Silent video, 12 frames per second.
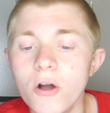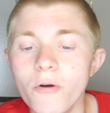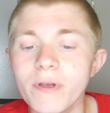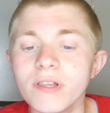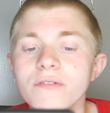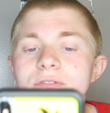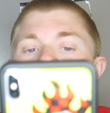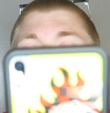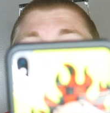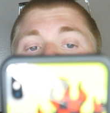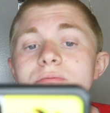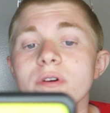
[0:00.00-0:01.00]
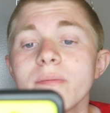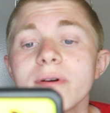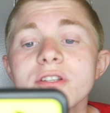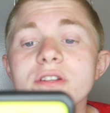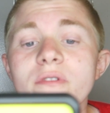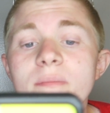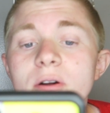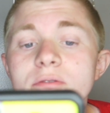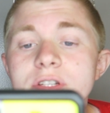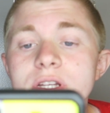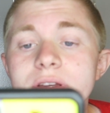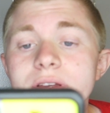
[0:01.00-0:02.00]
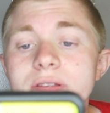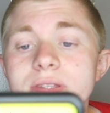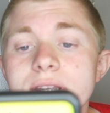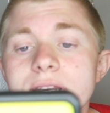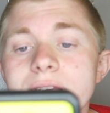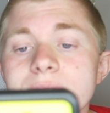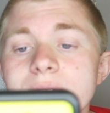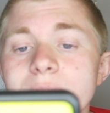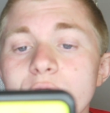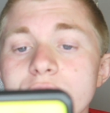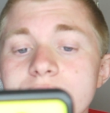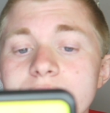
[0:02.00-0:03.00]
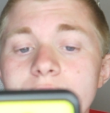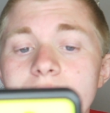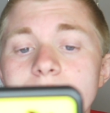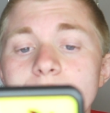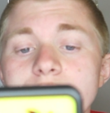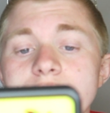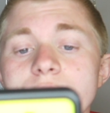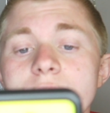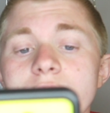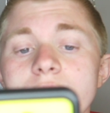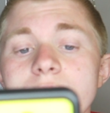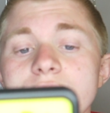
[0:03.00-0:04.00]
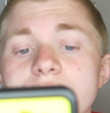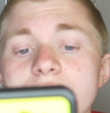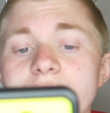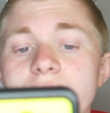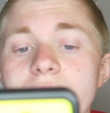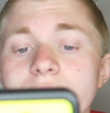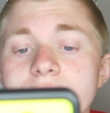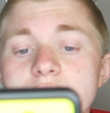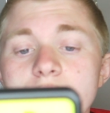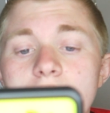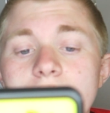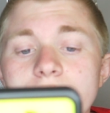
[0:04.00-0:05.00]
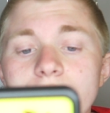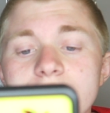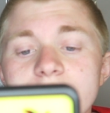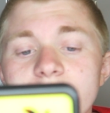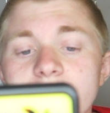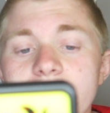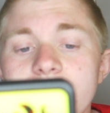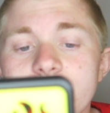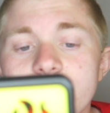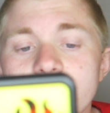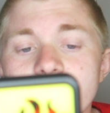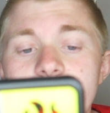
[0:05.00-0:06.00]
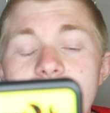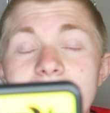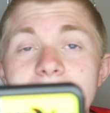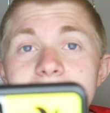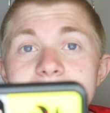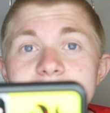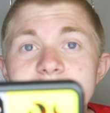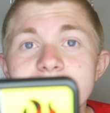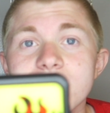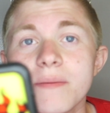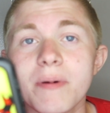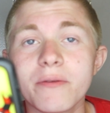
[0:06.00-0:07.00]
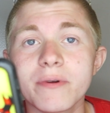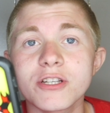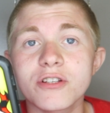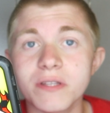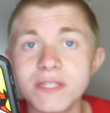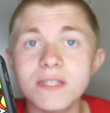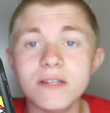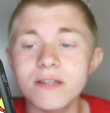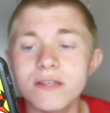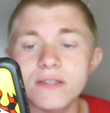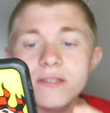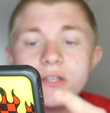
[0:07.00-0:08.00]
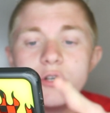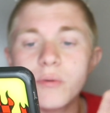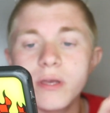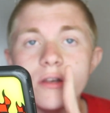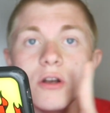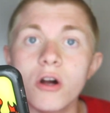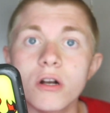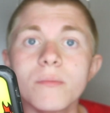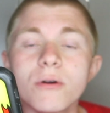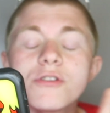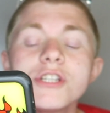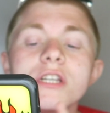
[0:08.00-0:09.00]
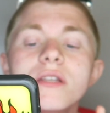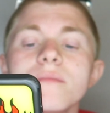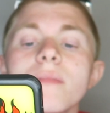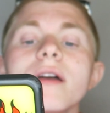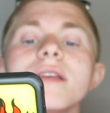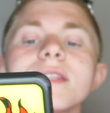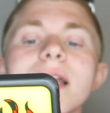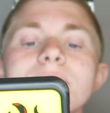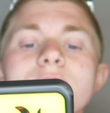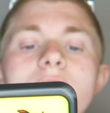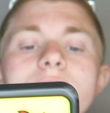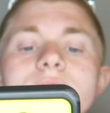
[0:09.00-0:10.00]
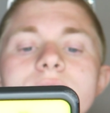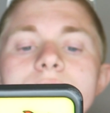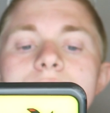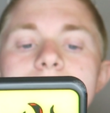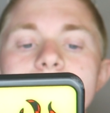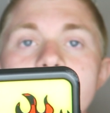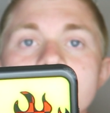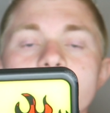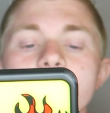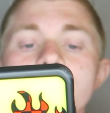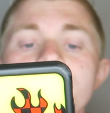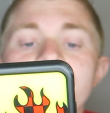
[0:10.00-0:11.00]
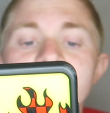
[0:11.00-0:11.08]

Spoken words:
We love you too, with a bunch of emojis and kissing emojis and crying emojis. We are gonna miss you forever. Squad goals for life. And then she said, by the way, Jalissa is Queen Heart Emoji in my Snapchat, so that's her.